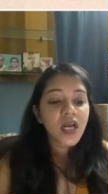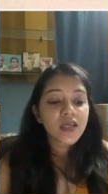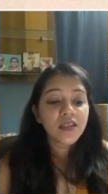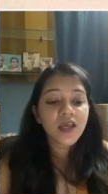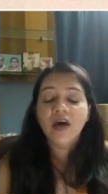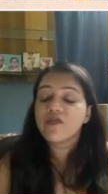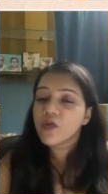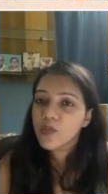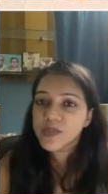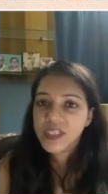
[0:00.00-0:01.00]
They have
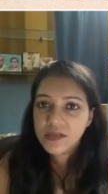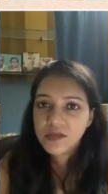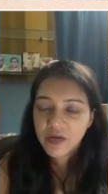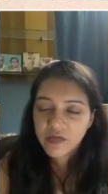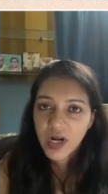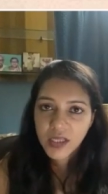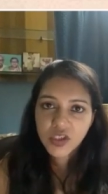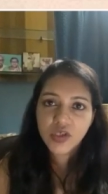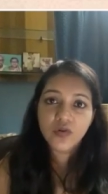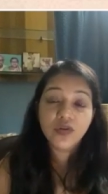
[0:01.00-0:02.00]
roped in several
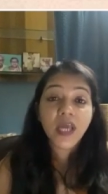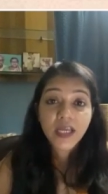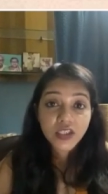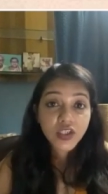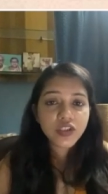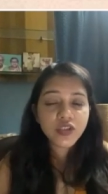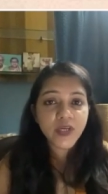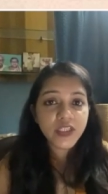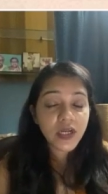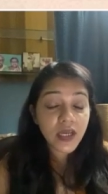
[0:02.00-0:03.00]
NGOs, NGOs
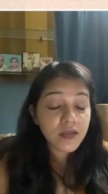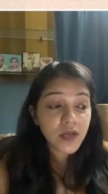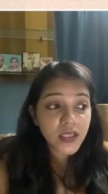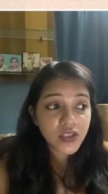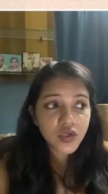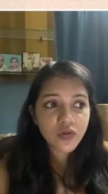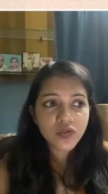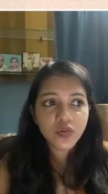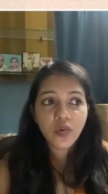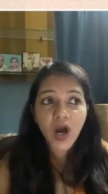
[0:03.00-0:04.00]
special in
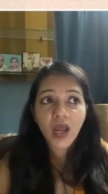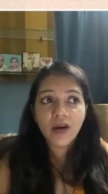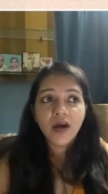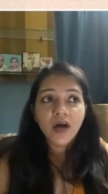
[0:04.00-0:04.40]
NGOs who are